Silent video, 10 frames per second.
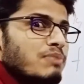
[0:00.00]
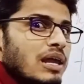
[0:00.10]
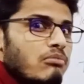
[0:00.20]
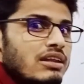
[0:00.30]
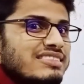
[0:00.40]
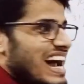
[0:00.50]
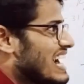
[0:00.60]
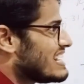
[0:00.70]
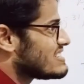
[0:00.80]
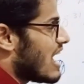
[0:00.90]
that
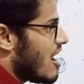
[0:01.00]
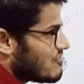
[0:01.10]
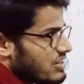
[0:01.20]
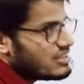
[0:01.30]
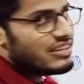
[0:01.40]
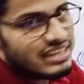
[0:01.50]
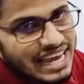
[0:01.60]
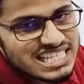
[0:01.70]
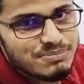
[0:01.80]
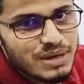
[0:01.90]
after the experiment